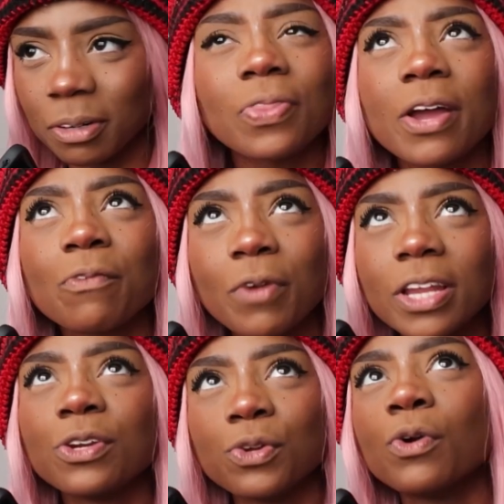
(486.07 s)
They
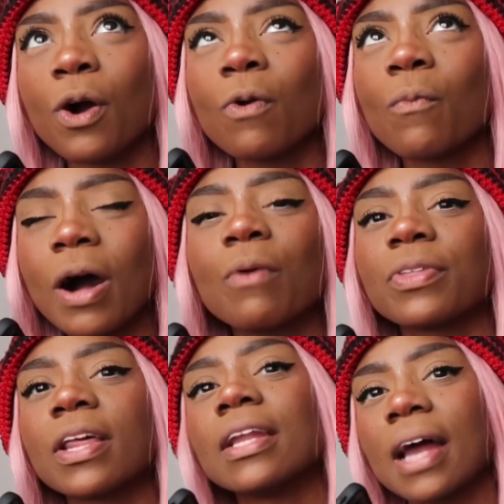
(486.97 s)
really do go well
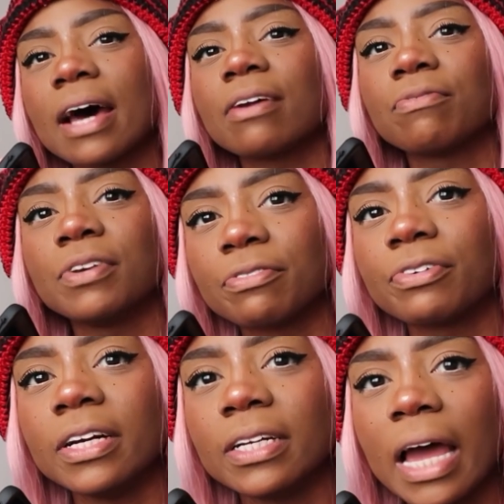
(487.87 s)
with a lot of
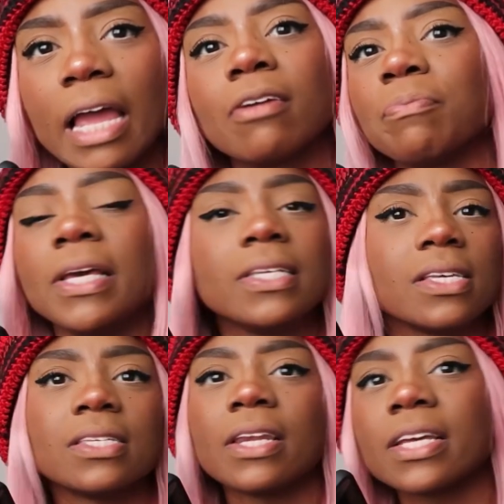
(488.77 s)
different like
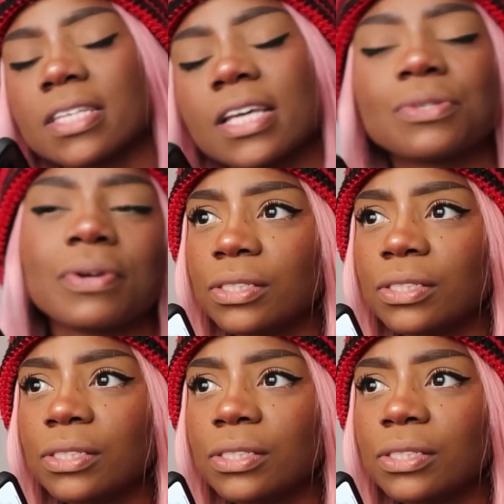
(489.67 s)
pieces and accessories.